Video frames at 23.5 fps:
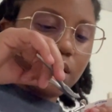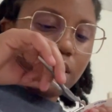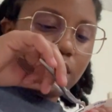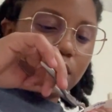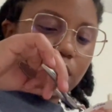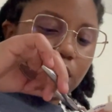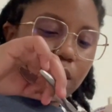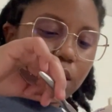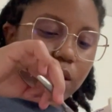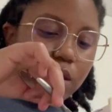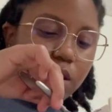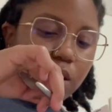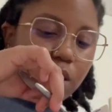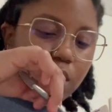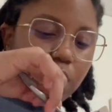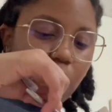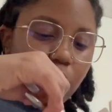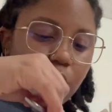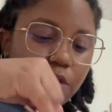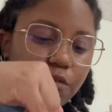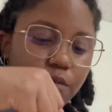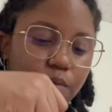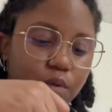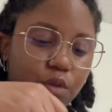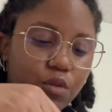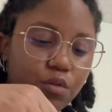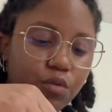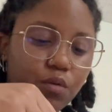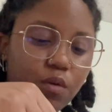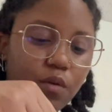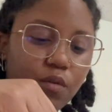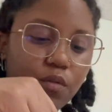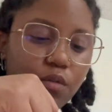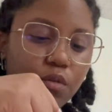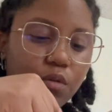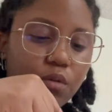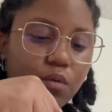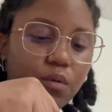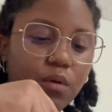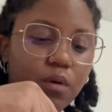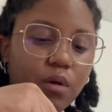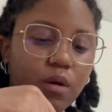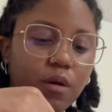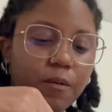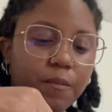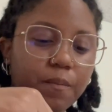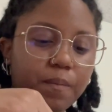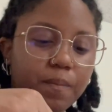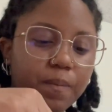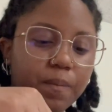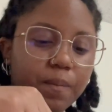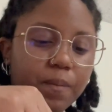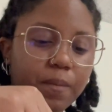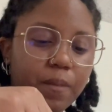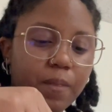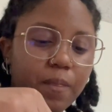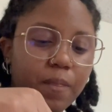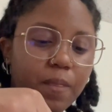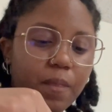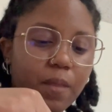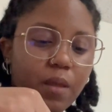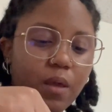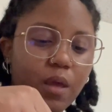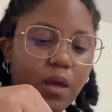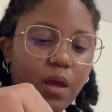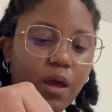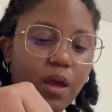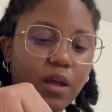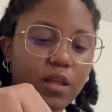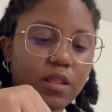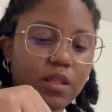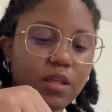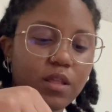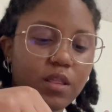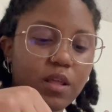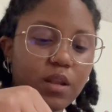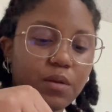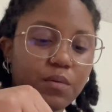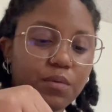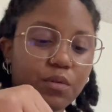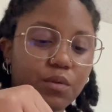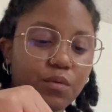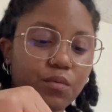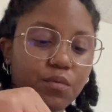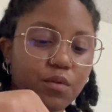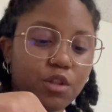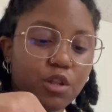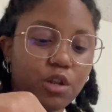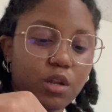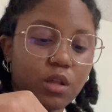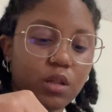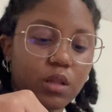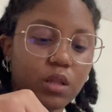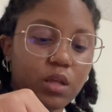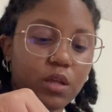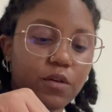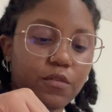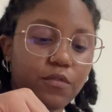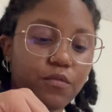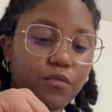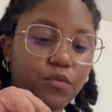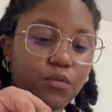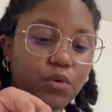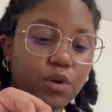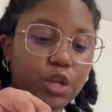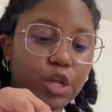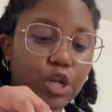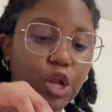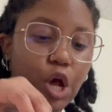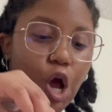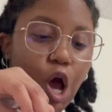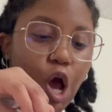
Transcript: Like I said, got it from the thrift store. I see that it was originally $40.